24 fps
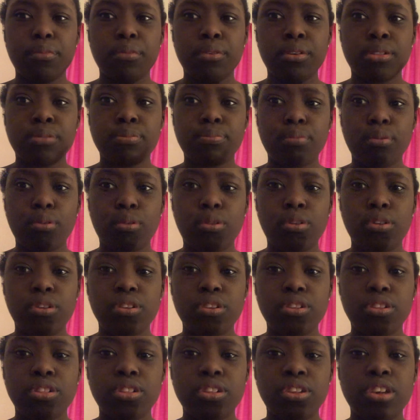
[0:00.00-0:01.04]

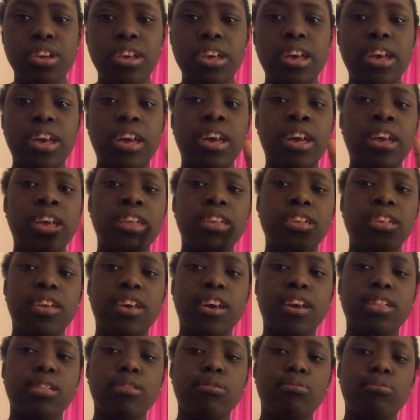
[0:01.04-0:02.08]
sports, and
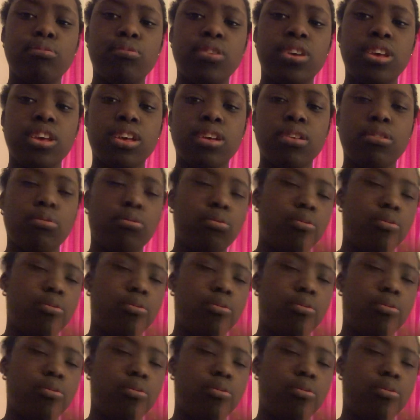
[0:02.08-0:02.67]
next week